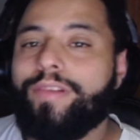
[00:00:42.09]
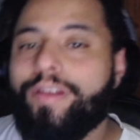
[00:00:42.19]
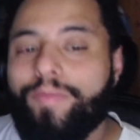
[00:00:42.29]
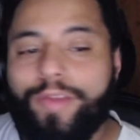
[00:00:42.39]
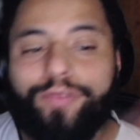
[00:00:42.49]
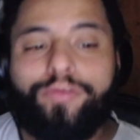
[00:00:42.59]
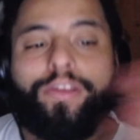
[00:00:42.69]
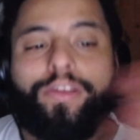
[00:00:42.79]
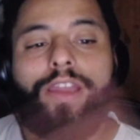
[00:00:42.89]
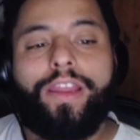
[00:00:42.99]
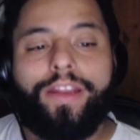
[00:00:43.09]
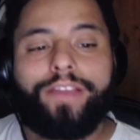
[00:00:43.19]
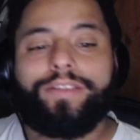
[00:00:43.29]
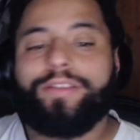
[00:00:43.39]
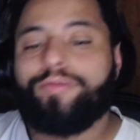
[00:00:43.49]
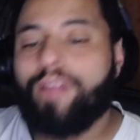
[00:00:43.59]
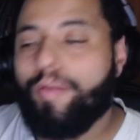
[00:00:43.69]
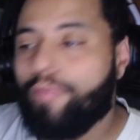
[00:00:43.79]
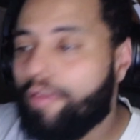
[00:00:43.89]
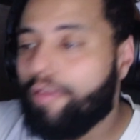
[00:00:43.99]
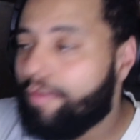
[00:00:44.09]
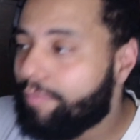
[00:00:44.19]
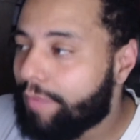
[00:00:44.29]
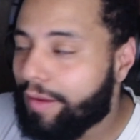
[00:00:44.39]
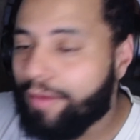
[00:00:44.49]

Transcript: Make sure you hit that subscribe button, man.